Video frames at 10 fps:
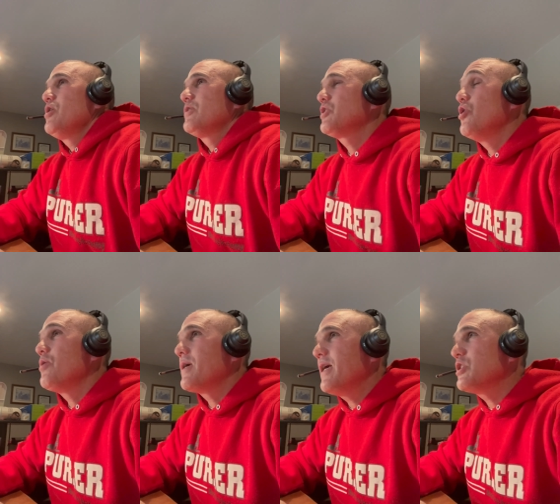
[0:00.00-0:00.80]

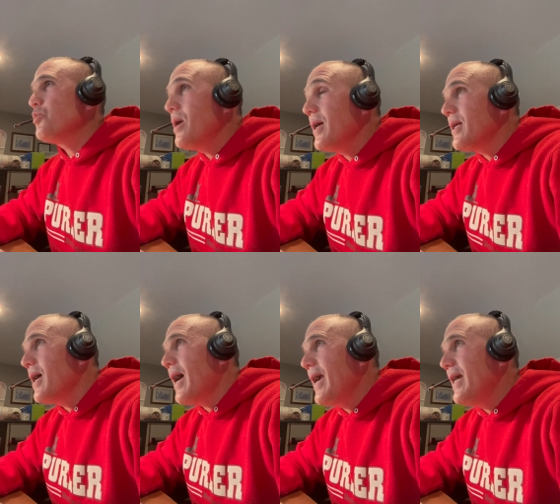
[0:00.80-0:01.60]
So, guess what?
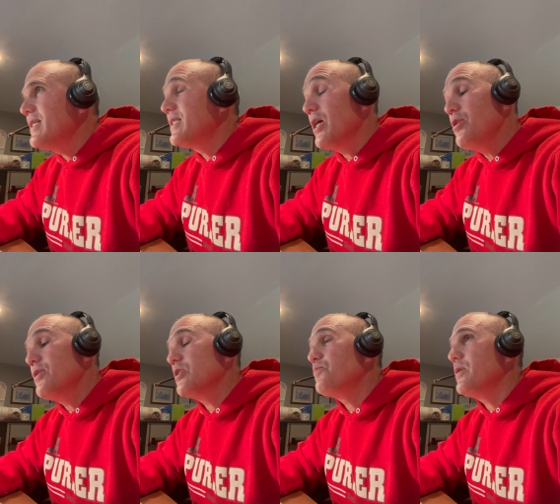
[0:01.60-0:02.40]
I hate to tell you
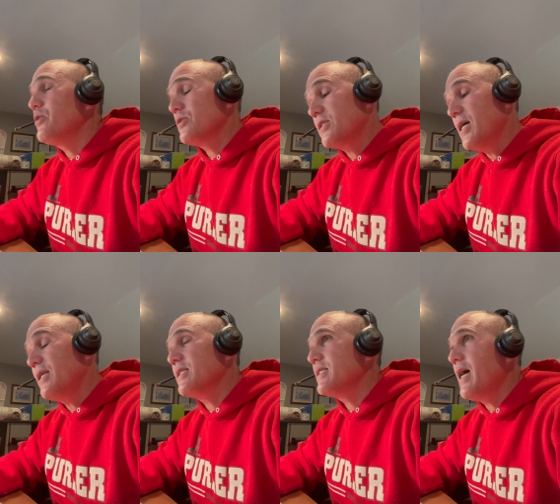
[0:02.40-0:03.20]
this, but your son
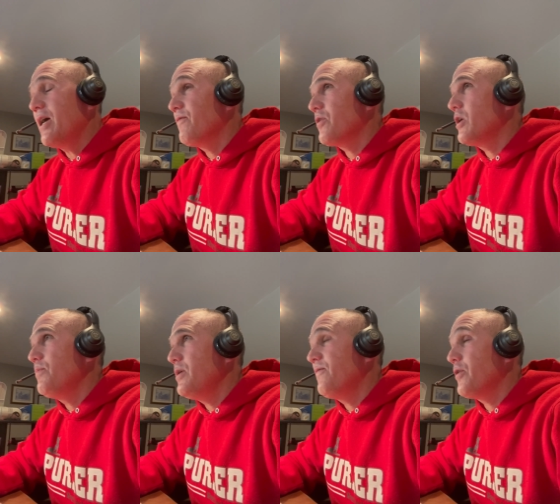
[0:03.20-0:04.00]
is not ever going to
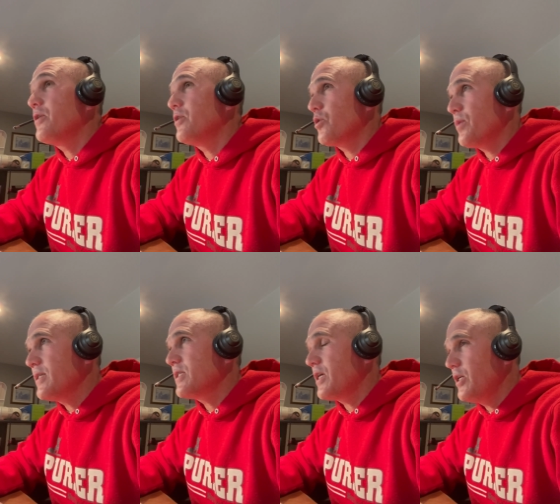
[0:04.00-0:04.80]
be very good at
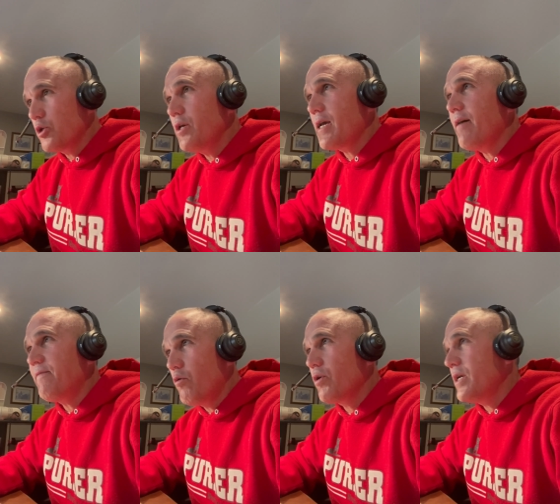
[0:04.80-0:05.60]
wrestling. He's only got
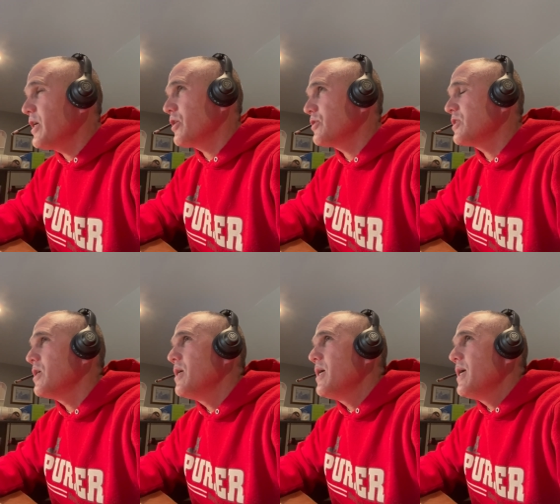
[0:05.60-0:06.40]
four years.
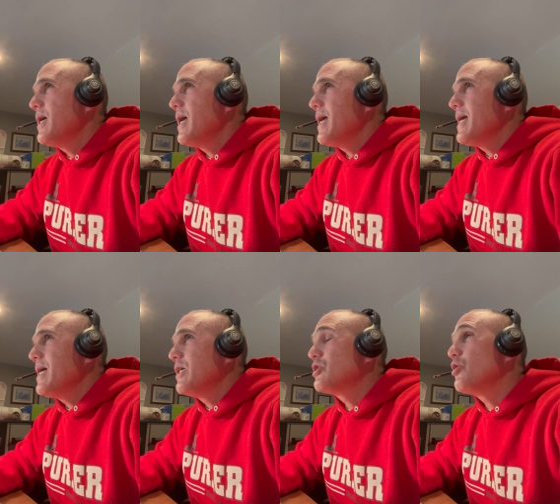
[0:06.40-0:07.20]

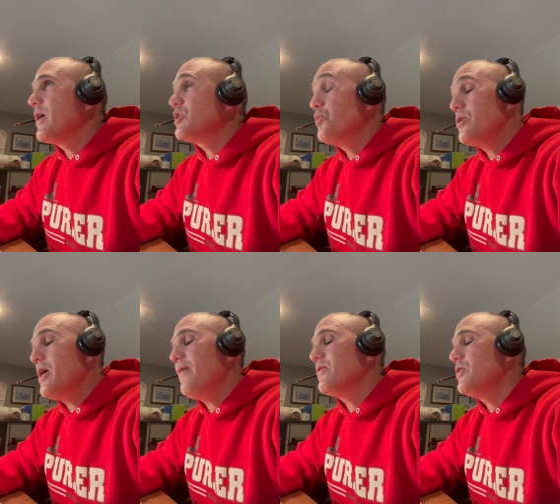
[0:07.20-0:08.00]
So, guess what you
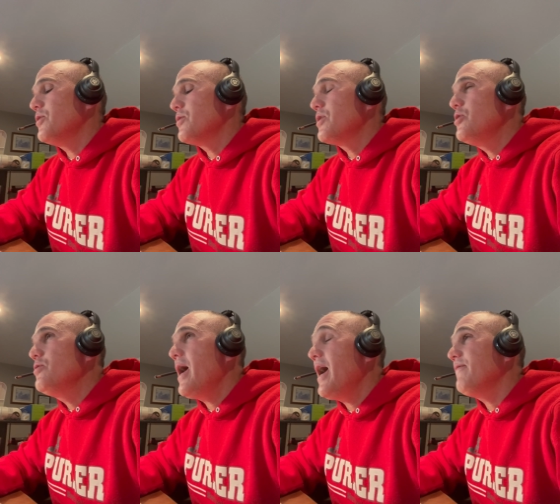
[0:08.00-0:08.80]
have to do? You
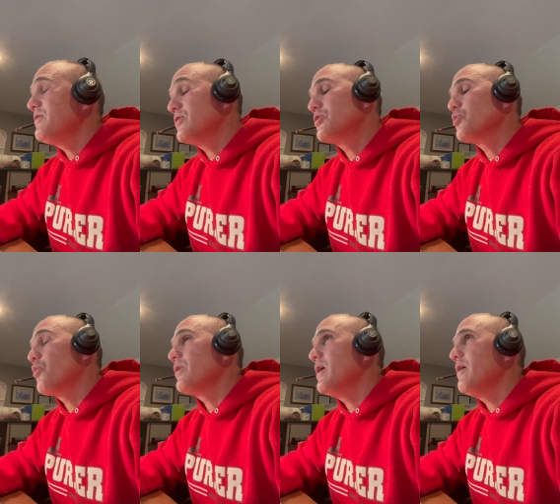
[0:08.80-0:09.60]
have to
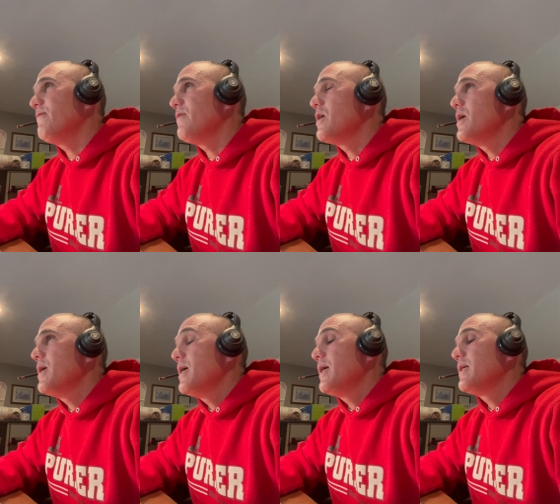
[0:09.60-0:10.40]
sort of
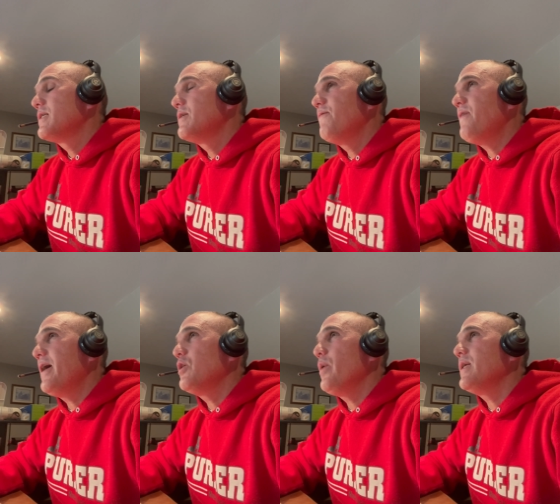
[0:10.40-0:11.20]

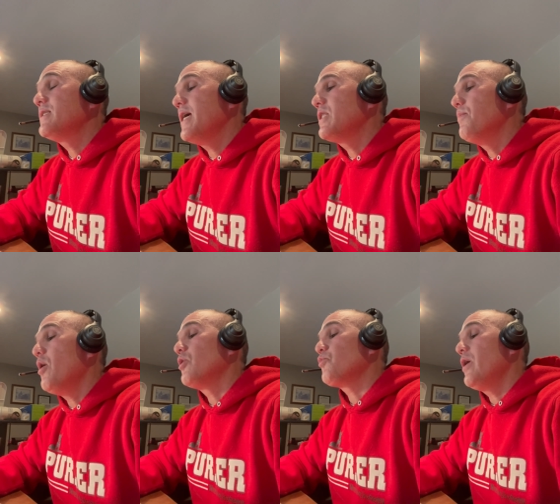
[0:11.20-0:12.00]
find a way to take the
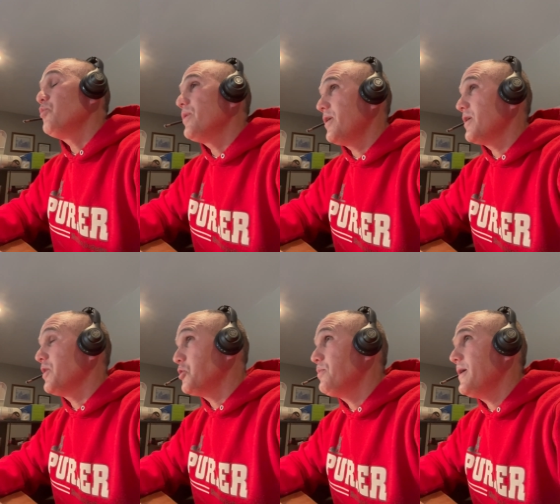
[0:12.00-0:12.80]
ball and run with it a
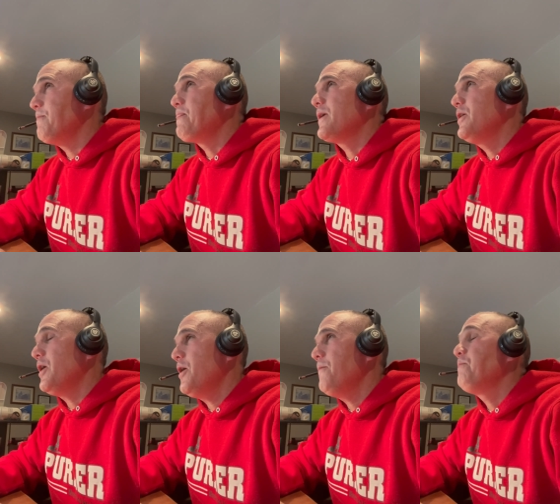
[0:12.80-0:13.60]
little bit, you
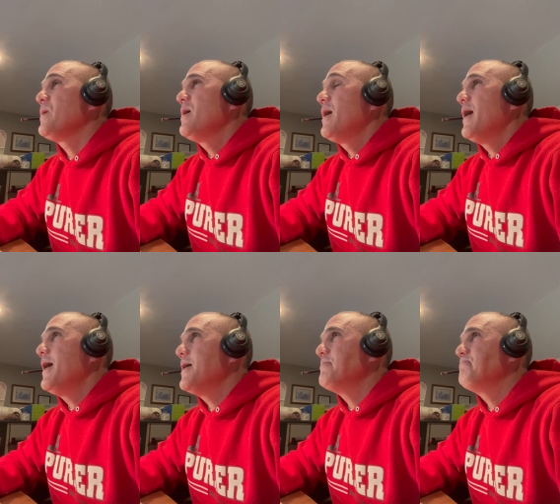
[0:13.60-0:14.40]
know?
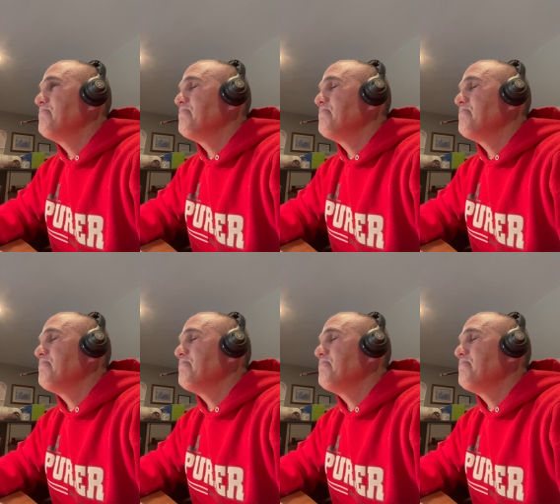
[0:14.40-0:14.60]
Um,